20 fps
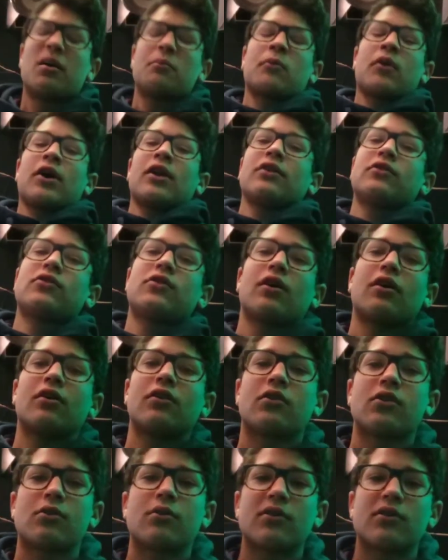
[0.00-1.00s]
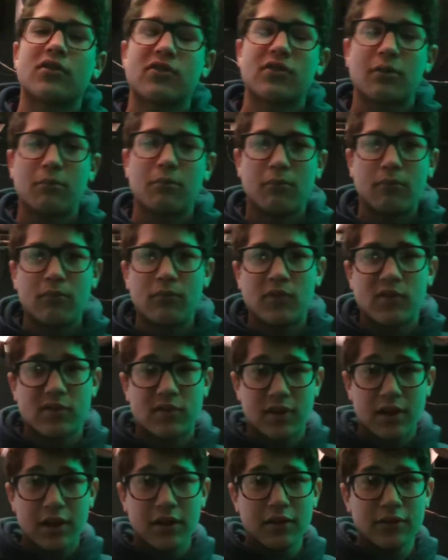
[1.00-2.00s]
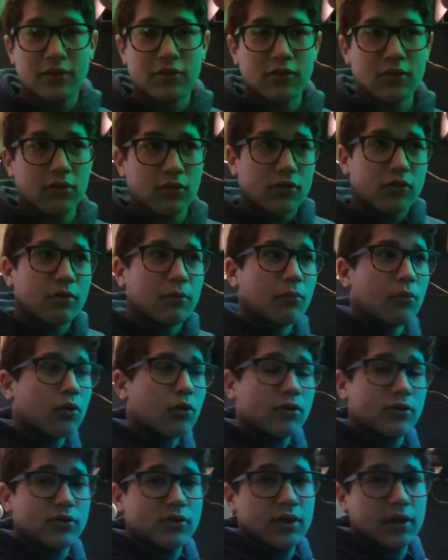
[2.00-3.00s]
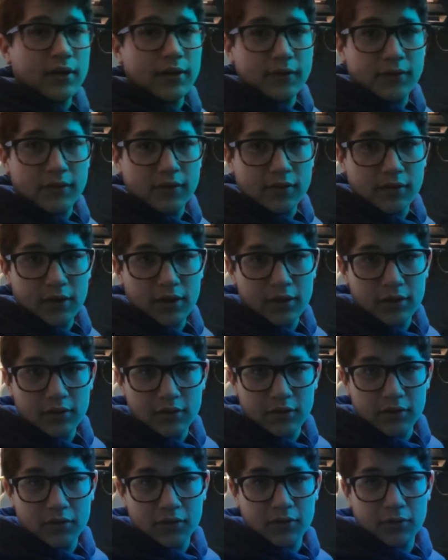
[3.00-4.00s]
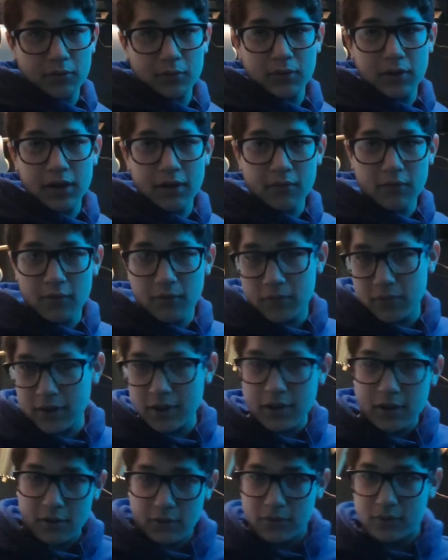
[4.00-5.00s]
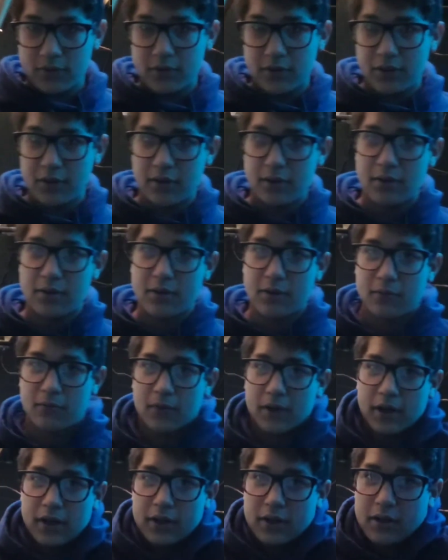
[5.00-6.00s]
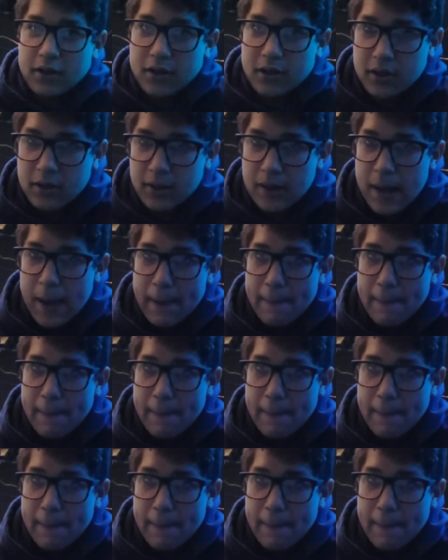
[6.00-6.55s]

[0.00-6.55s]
I'm gonna start doing some skits or some more skits and just whatever videos you could find on